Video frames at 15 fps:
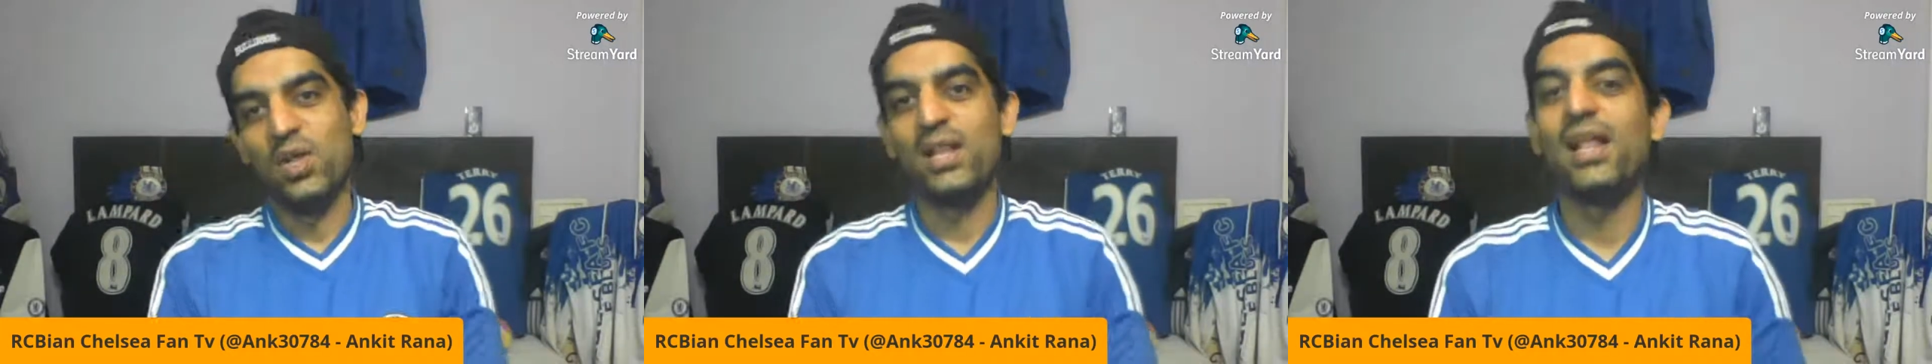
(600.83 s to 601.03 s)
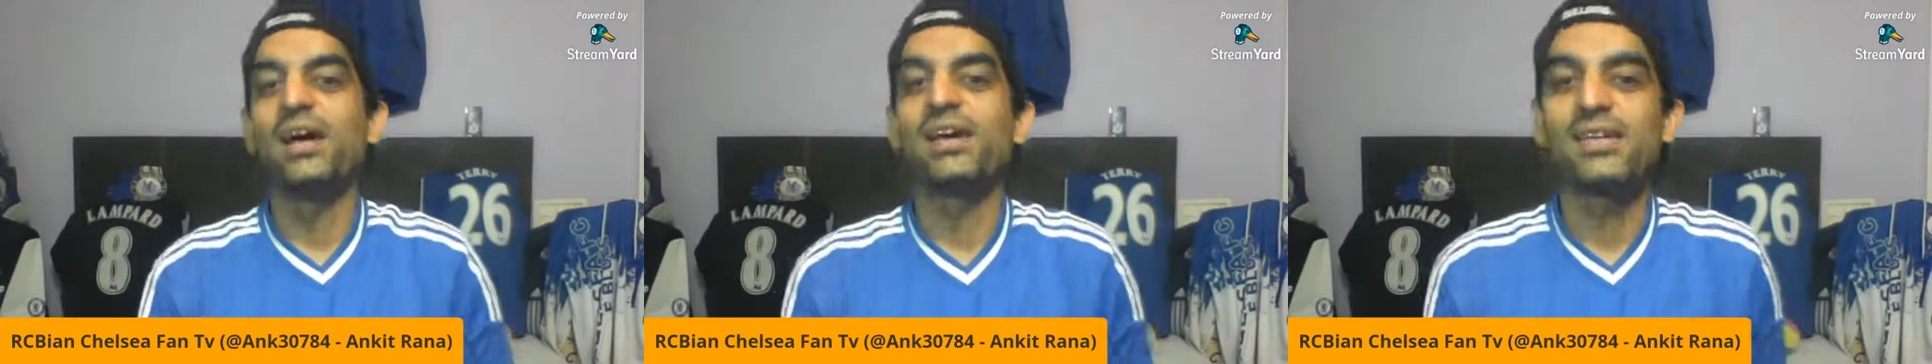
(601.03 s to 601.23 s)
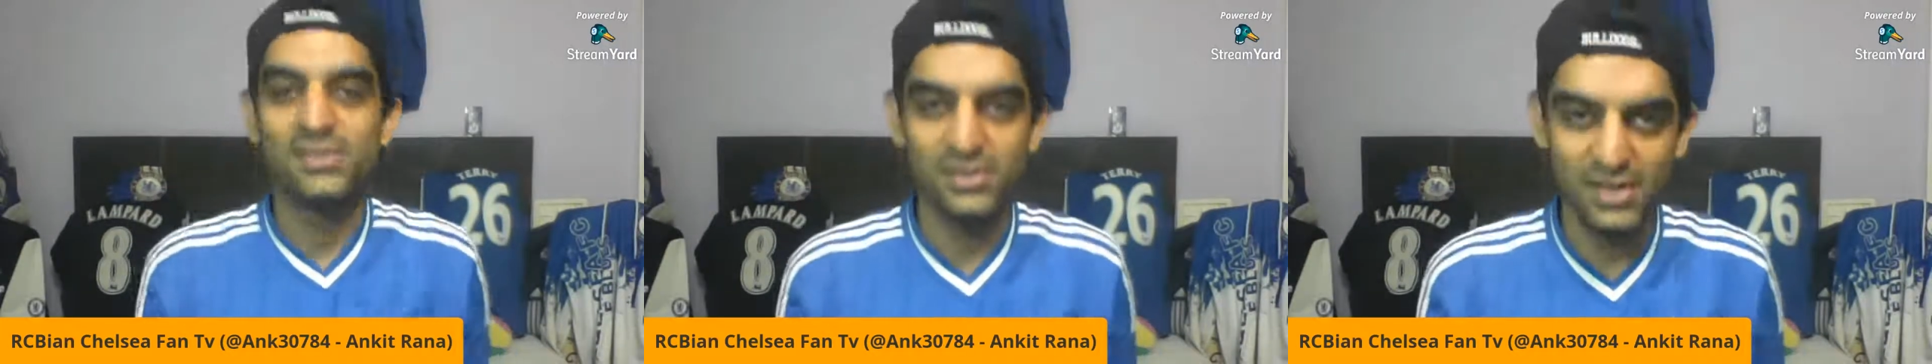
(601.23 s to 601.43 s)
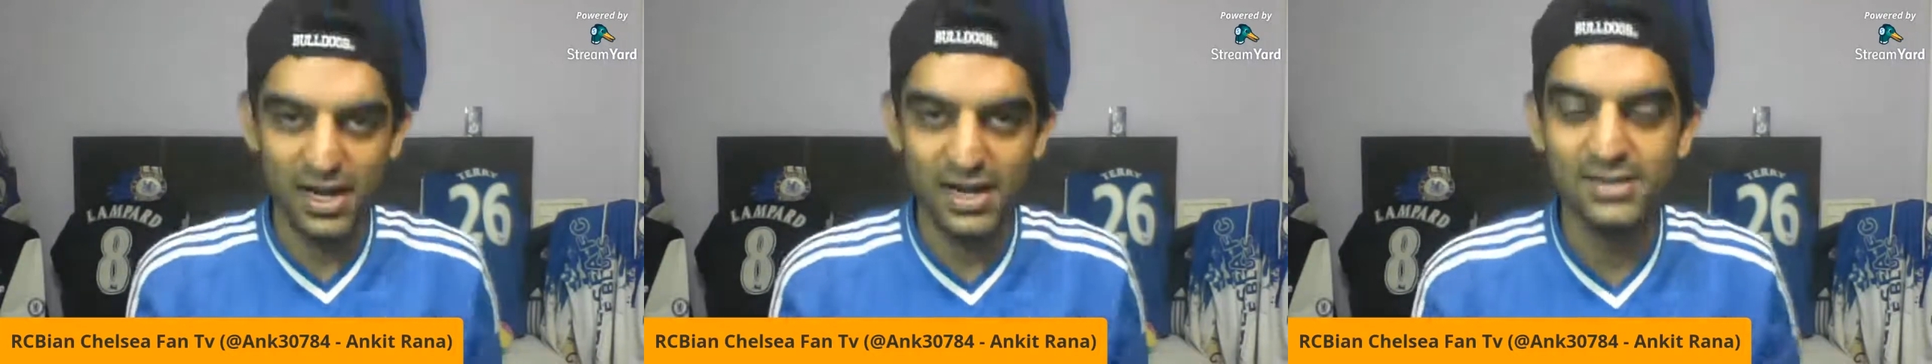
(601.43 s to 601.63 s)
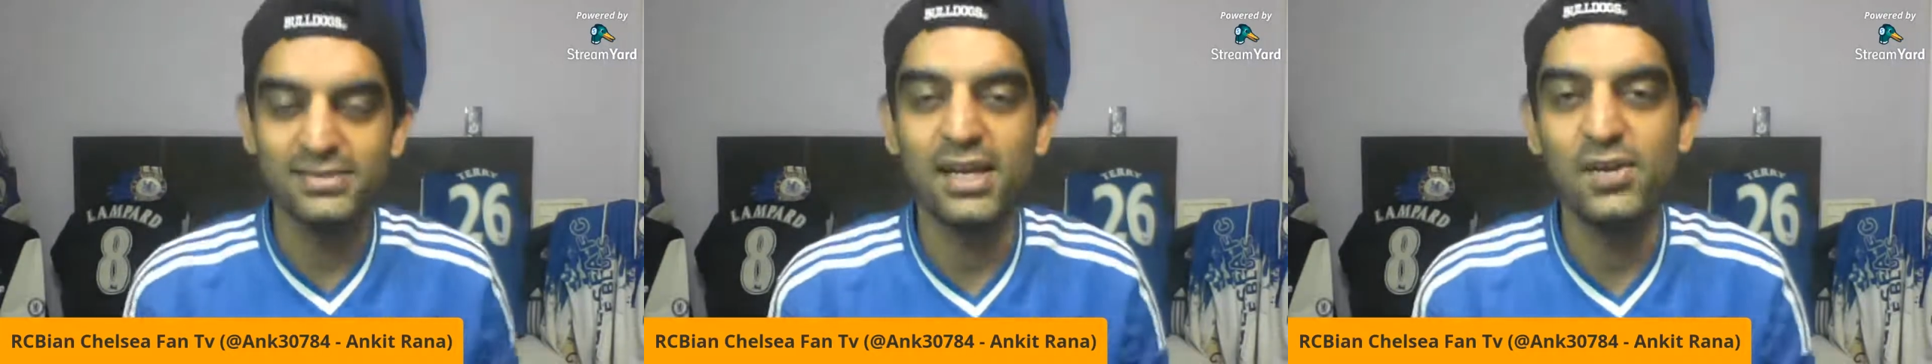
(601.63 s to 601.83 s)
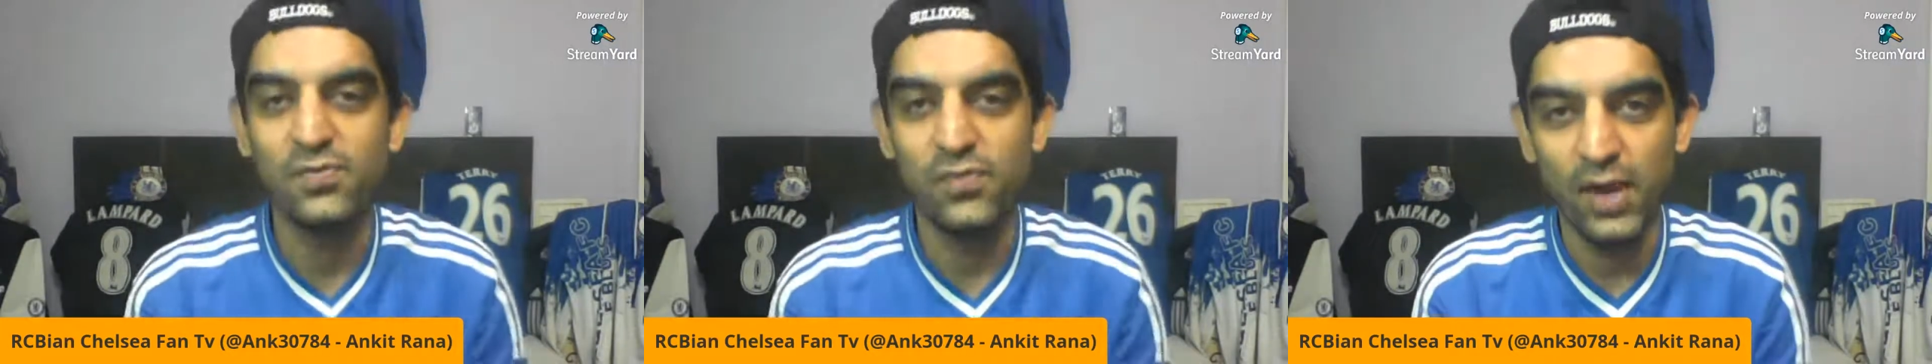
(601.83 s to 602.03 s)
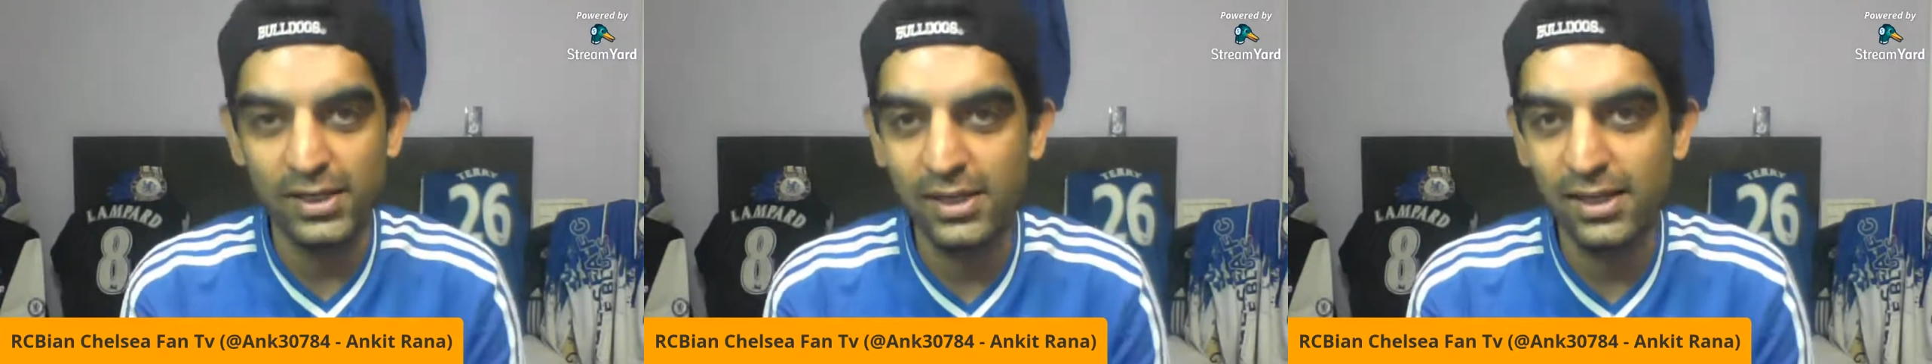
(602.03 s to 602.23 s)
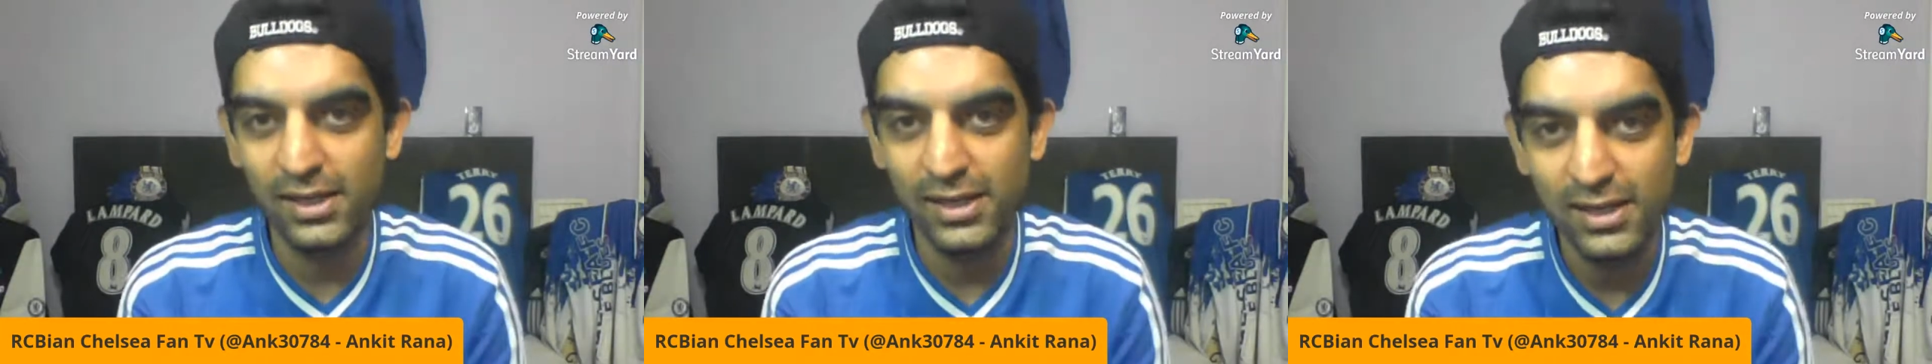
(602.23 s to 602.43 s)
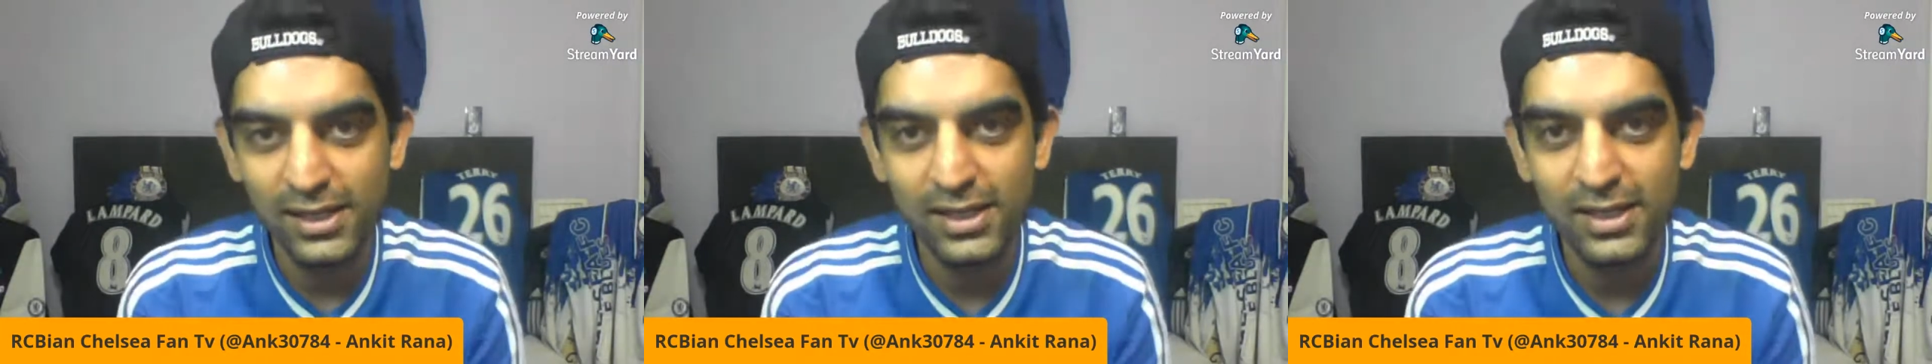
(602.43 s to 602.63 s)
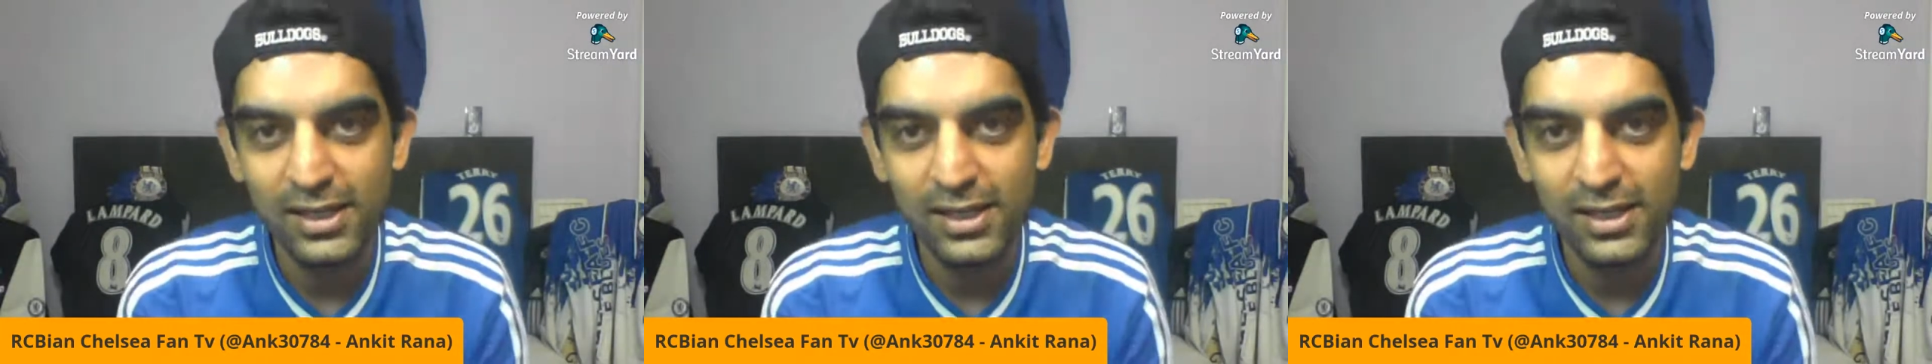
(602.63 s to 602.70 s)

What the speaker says: luck is on our side finally.